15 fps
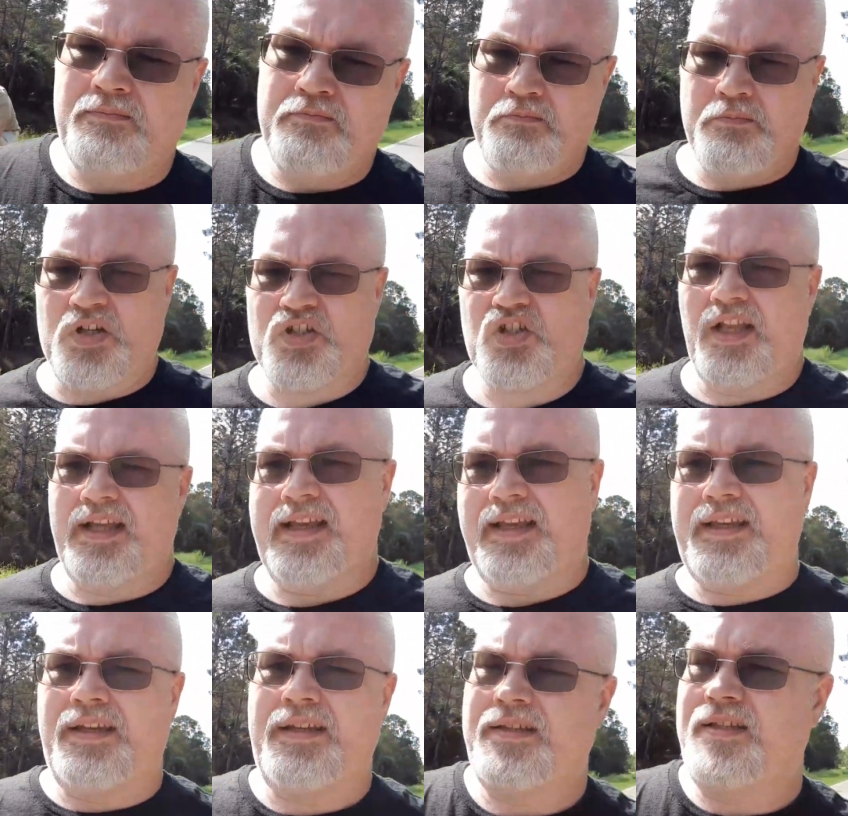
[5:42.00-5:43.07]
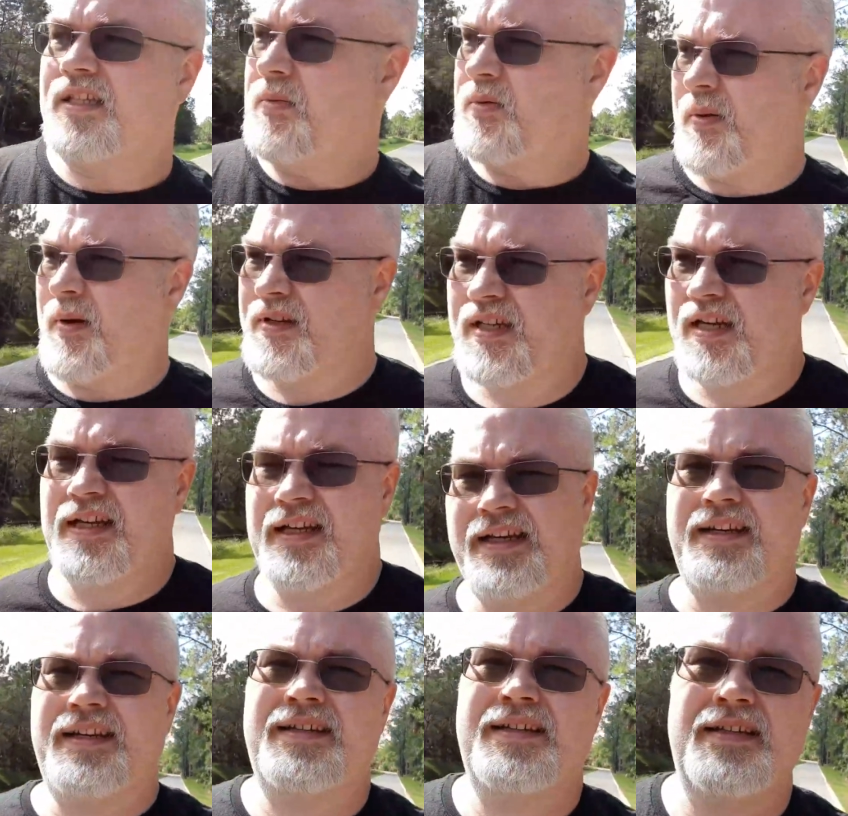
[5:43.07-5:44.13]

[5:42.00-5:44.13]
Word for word: Much like Deep Space Nine,